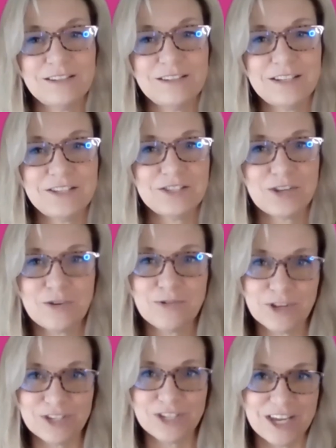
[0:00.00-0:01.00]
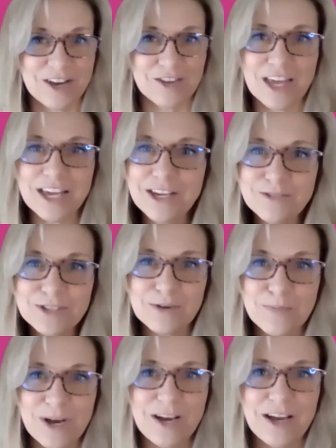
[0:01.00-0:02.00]
It's so good to hear. Thank you
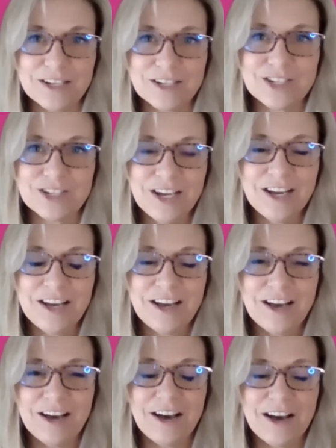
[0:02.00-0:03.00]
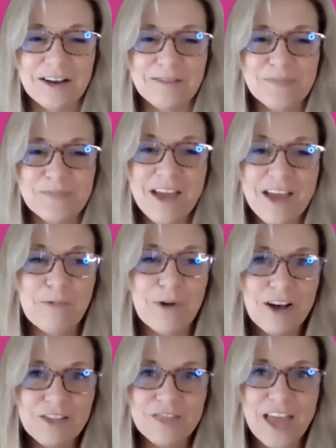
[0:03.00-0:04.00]
so much.
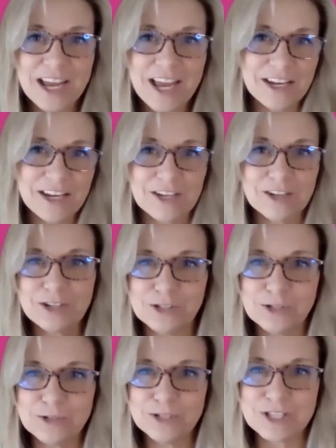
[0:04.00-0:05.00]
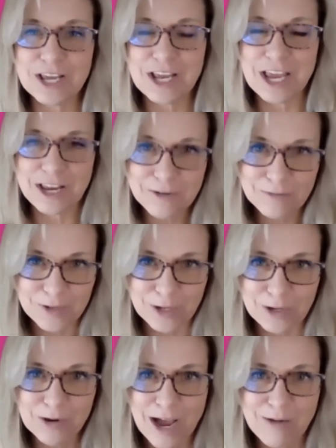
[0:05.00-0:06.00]
Well, that kind of concludes the
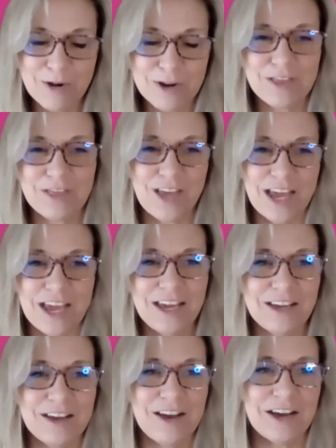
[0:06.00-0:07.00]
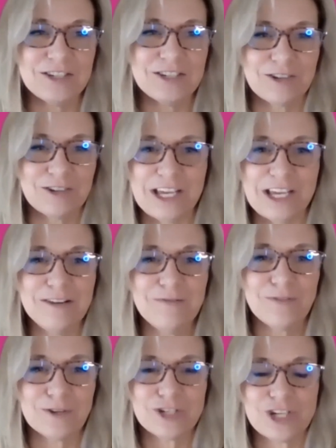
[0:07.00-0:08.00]
interview. I want to thank Darlene
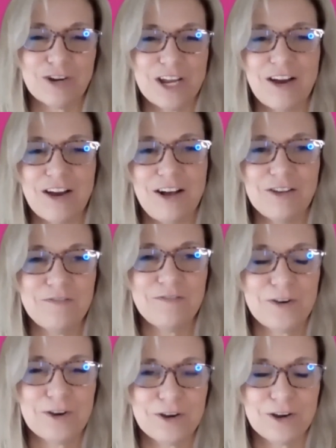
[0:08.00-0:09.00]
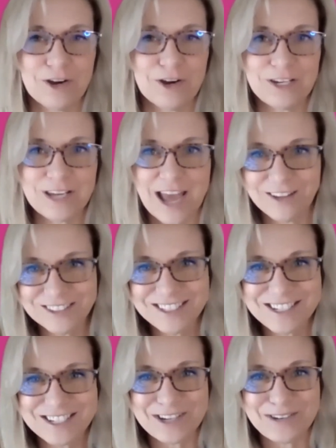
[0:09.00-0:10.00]
for sharing all of her
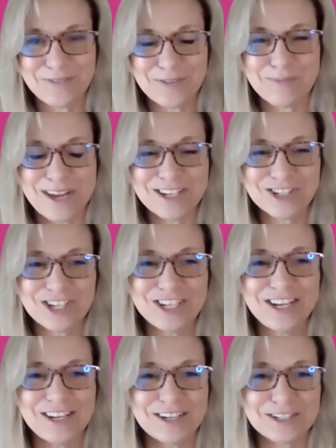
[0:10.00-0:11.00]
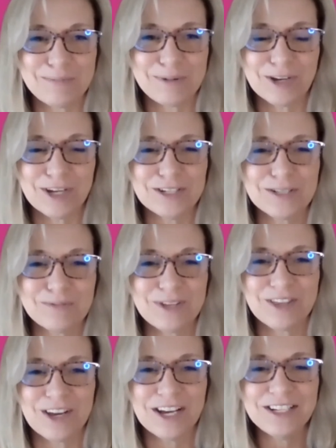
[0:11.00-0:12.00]
knowledge and information and experience
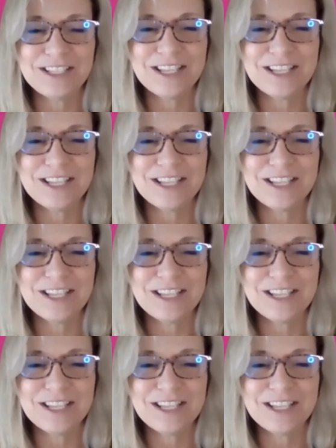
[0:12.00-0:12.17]
with us.